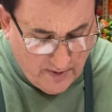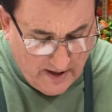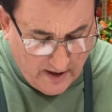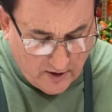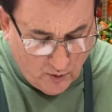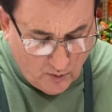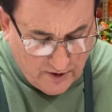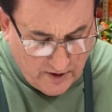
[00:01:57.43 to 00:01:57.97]
back,
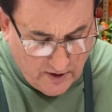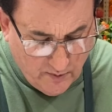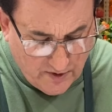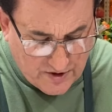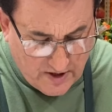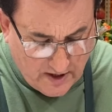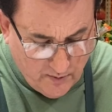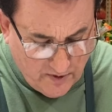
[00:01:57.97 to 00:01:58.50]
hold it in
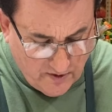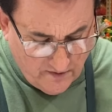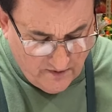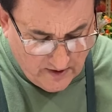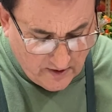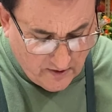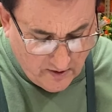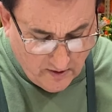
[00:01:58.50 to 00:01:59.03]
tight with your
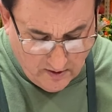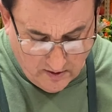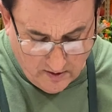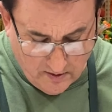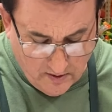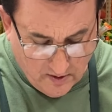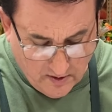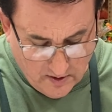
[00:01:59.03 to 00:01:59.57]
finger.
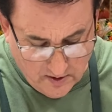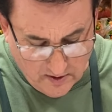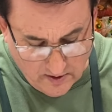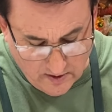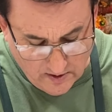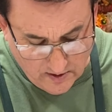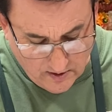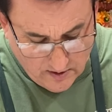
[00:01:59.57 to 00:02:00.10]

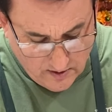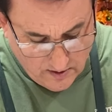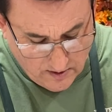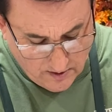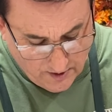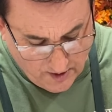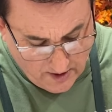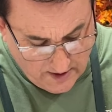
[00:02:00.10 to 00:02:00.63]

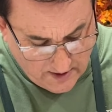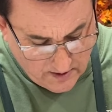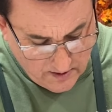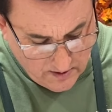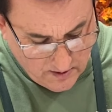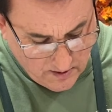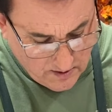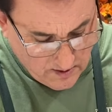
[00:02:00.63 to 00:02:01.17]
Knot.
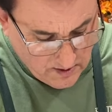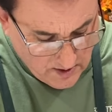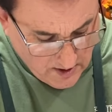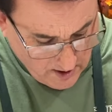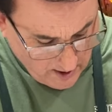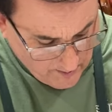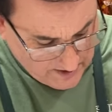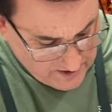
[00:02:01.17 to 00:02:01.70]

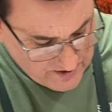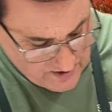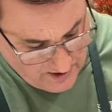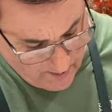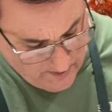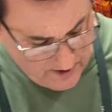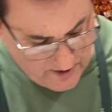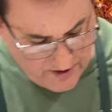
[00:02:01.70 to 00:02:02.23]
I'm
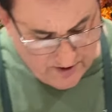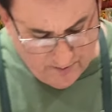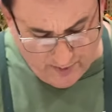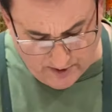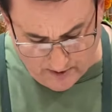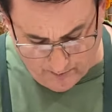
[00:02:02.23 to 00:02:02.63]
gonna put